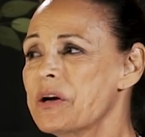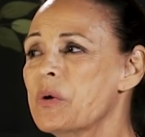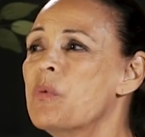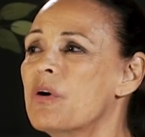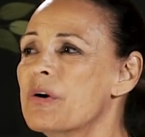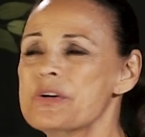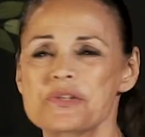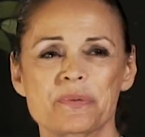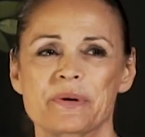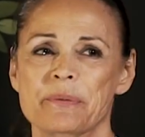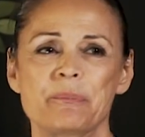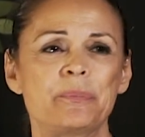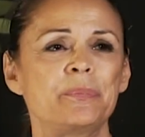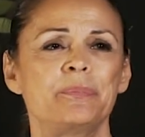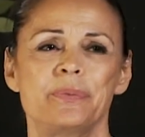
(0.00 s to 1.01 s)
rewards
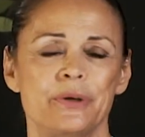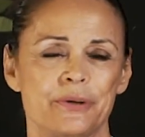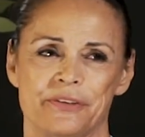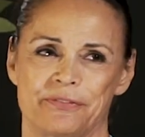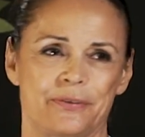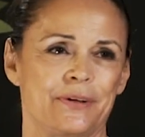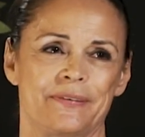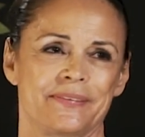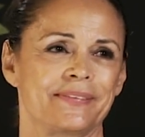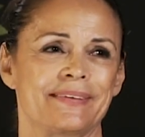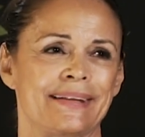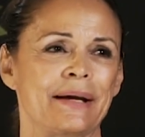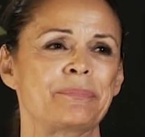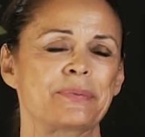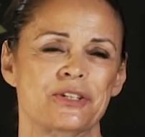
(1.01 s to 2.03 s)
were beautiful.
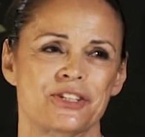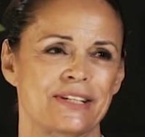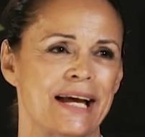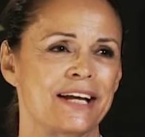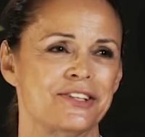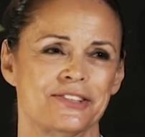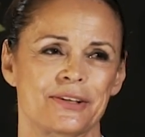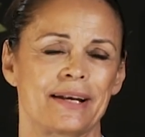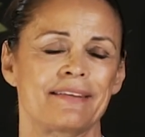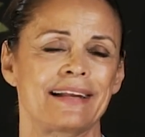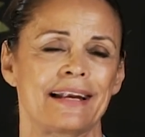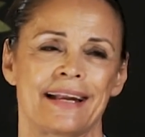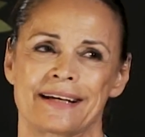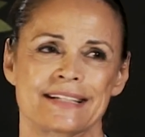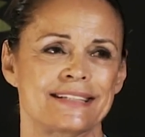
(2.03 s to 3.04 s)
Yes. The appreciation,
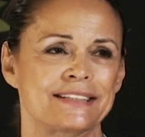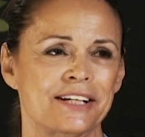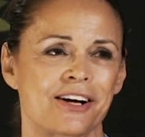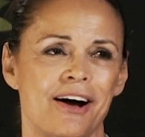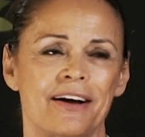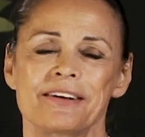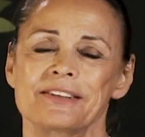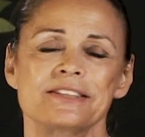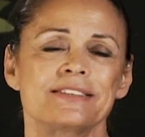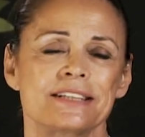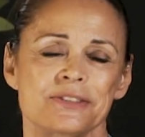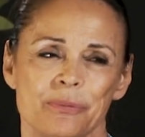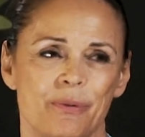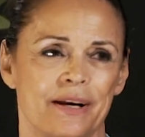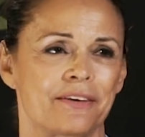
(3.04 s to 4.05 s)
the letters he got, it was
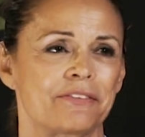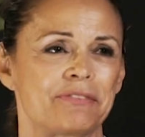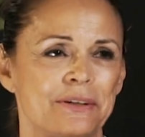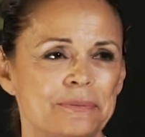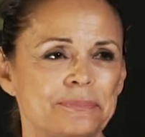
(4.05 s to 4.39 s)
just wonderful.